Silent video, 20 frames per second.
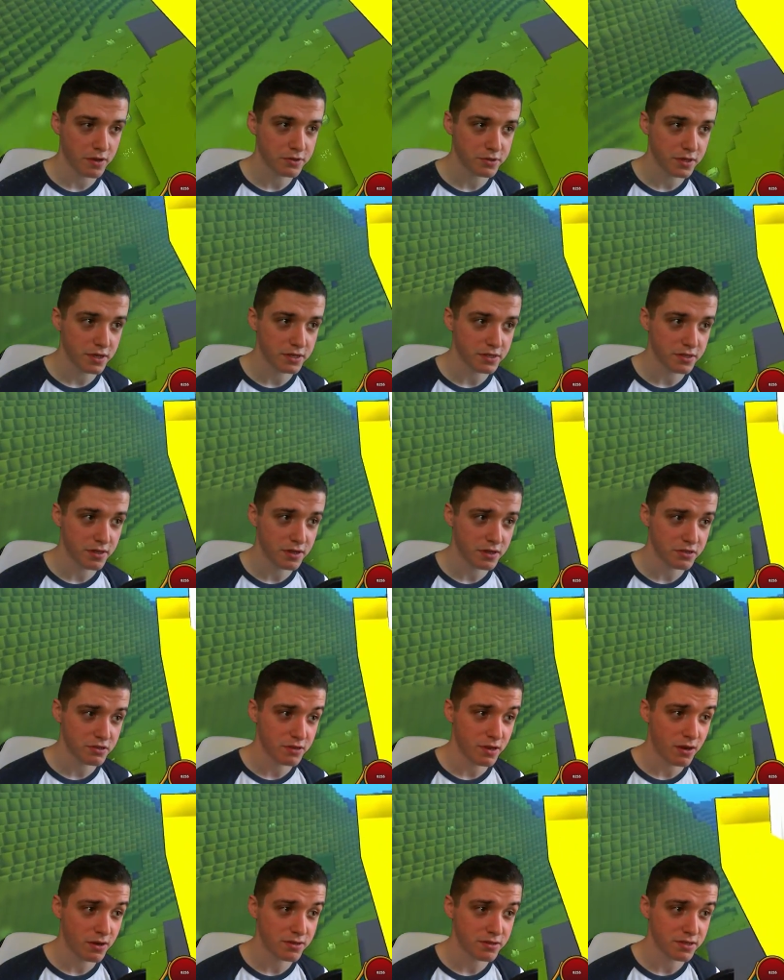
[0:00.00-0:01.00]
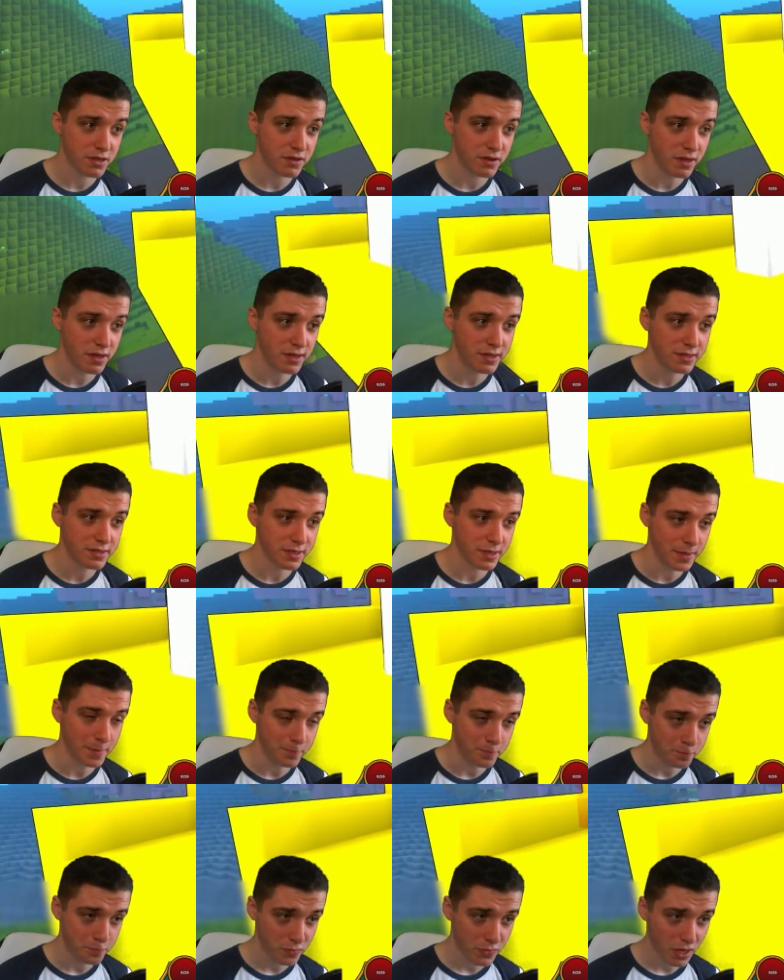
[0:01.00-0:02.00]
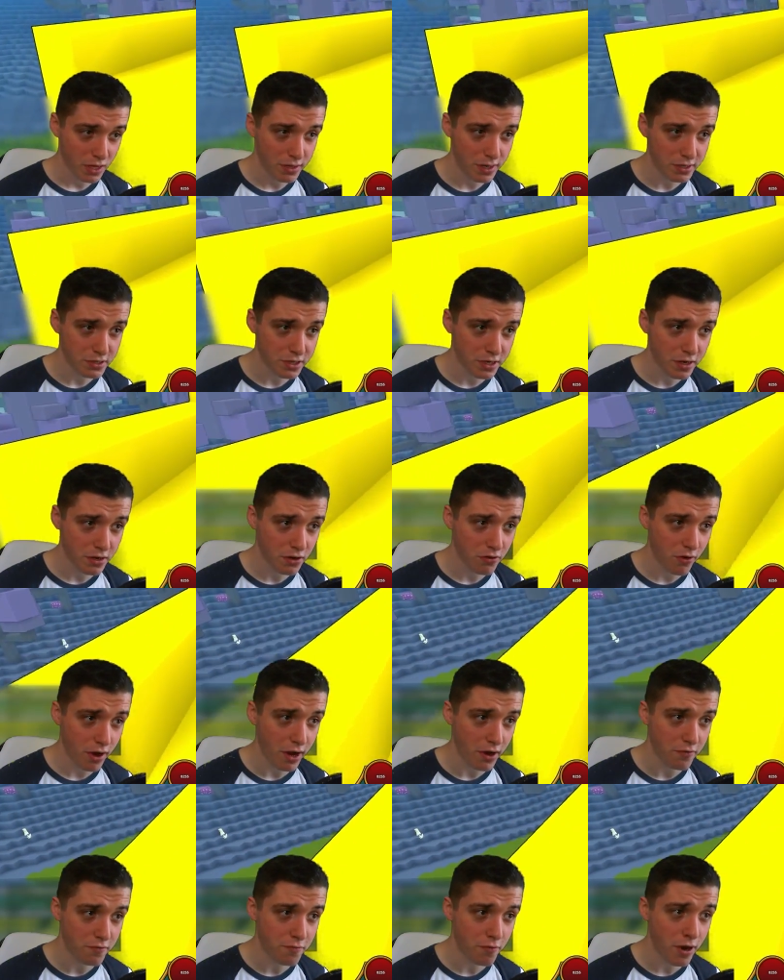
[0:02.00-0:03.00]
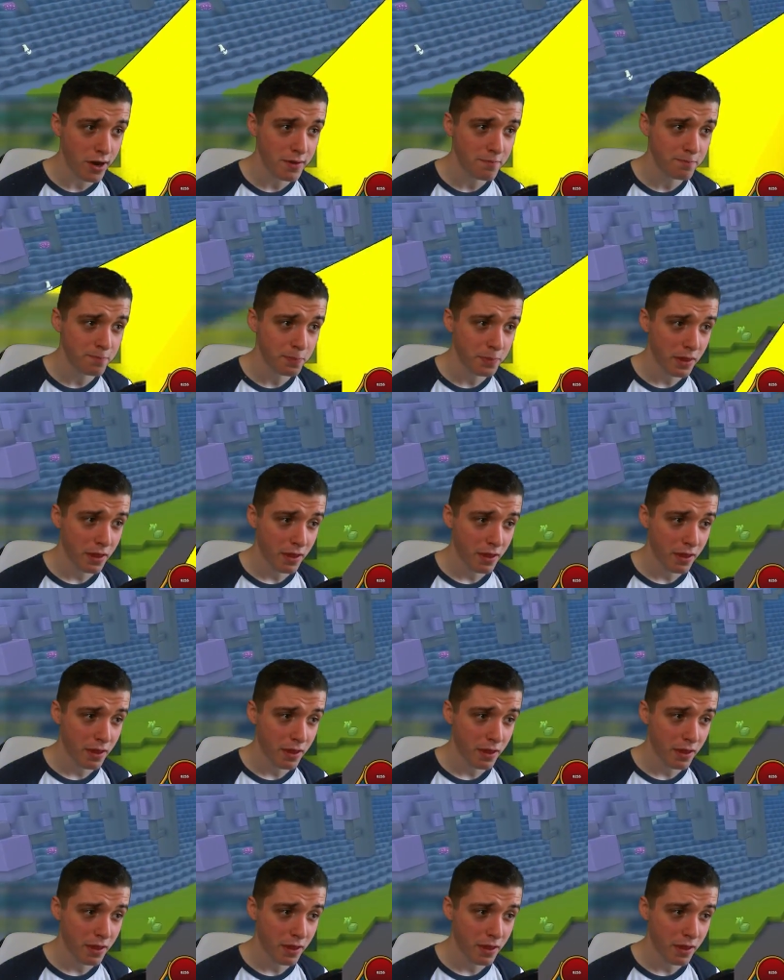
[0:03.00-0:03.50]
edge there, so that's nice and easy. Next you're going to create a frame,